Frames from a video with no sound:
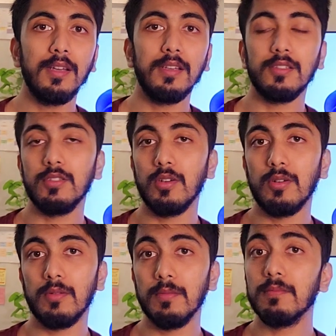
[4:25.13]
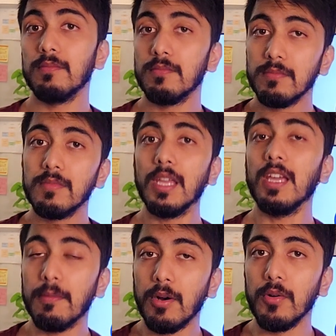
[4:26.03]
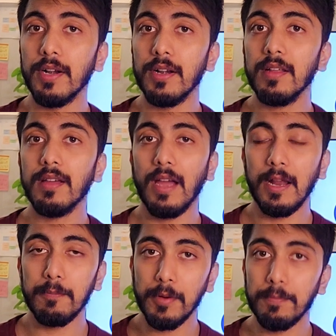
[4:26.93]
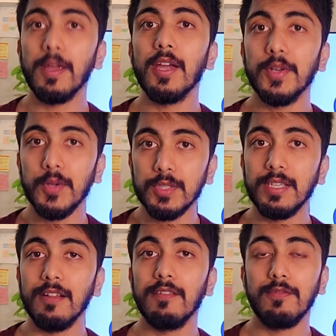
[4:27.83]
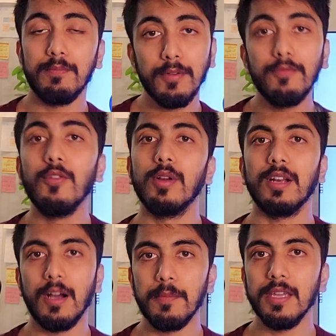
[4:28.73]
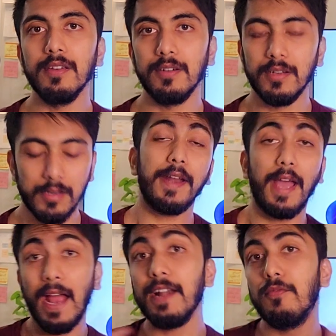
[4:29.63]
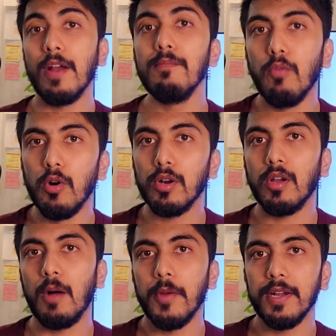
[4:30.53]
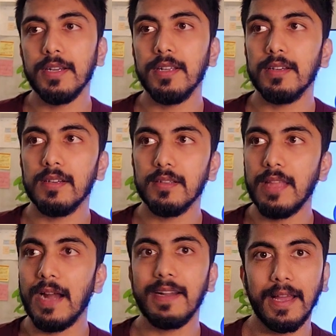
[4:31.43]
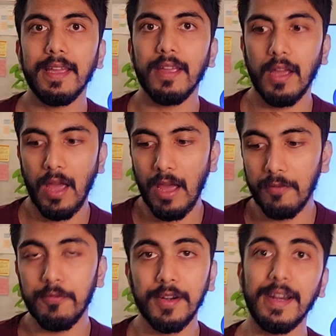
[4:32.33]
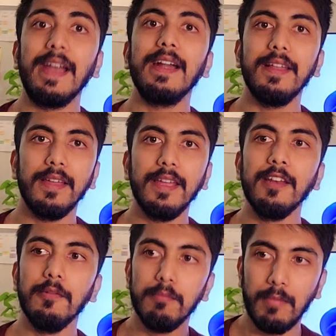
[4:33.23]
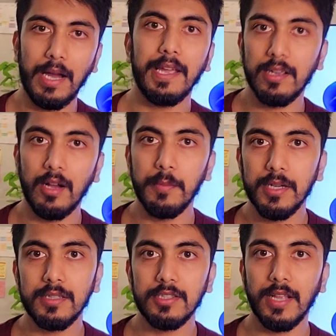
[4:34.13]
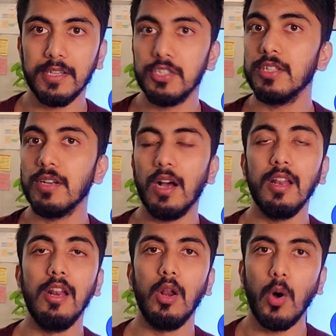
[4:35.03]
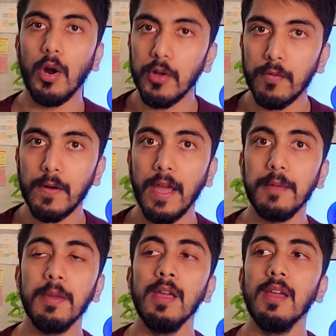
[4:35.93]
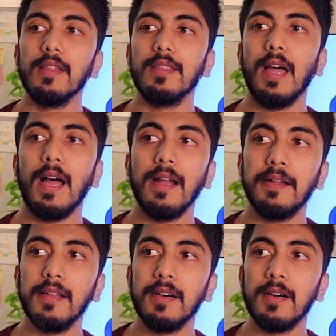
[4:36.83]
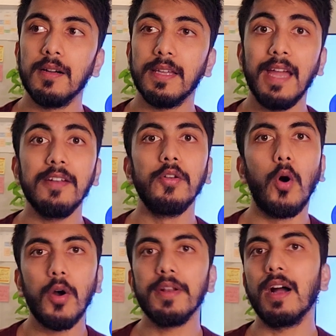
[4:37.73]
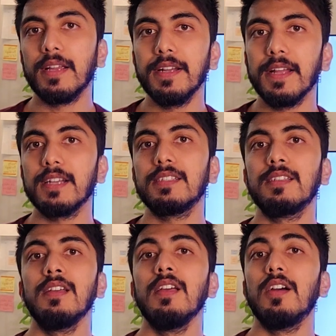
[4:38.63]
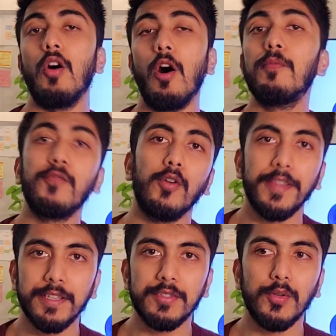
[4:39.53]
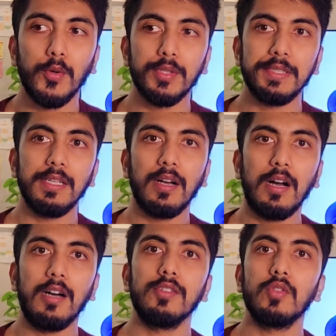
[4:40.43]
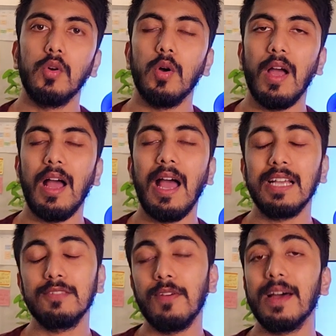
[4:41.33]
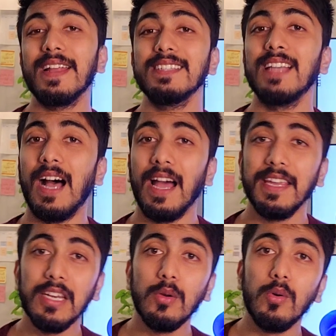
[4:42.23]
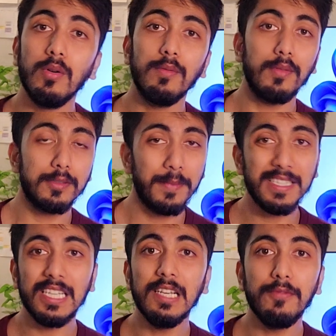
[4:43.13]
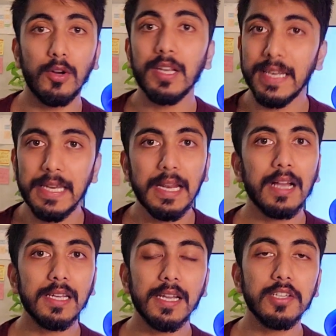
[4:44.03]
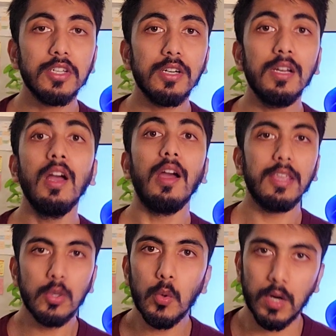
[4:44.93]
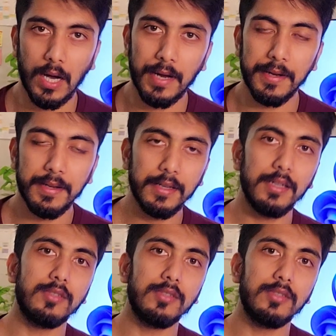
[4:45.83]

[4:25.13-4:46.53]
So think about it and prepare yourself before coming here. And one more comment that I have read in my comment section a lot of time, that can non-architects opt for this course? So as far as I know, especially for green architecture, you can't.